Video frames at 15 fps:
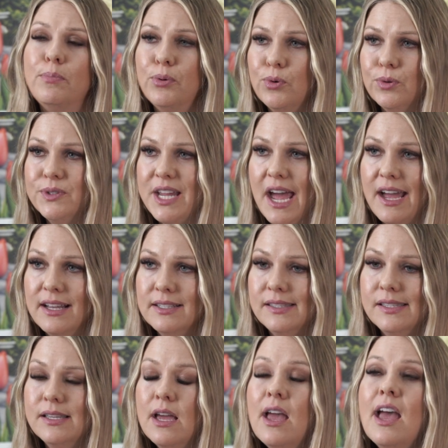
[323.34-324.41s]
pool
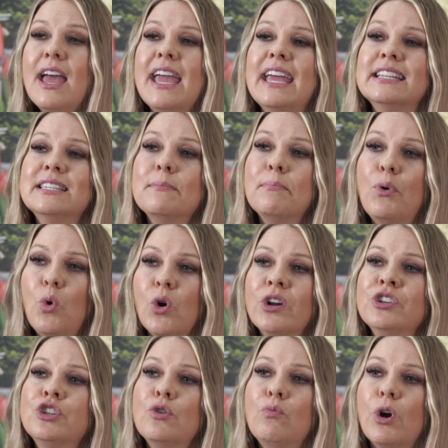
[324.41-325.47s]
decks, it's
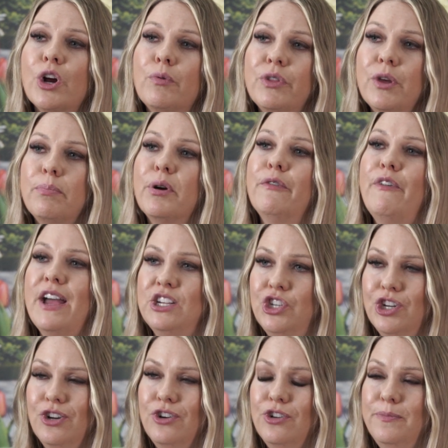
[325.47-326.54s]
important to work with a
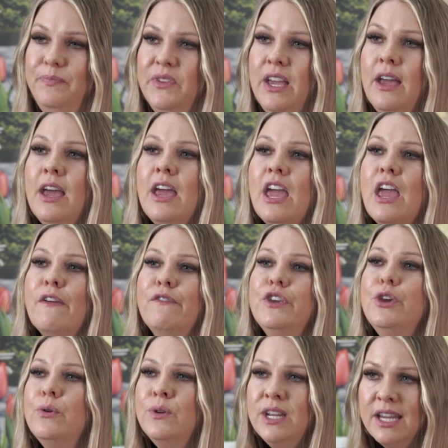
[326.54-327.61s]
professional. If
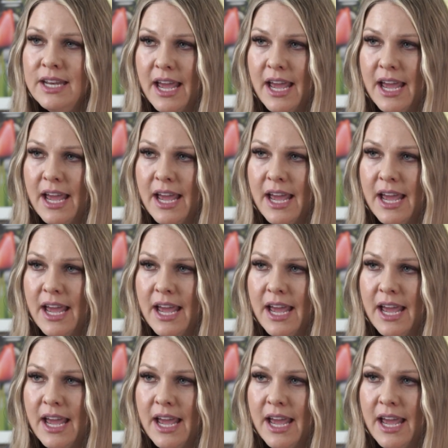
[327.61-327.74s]
you need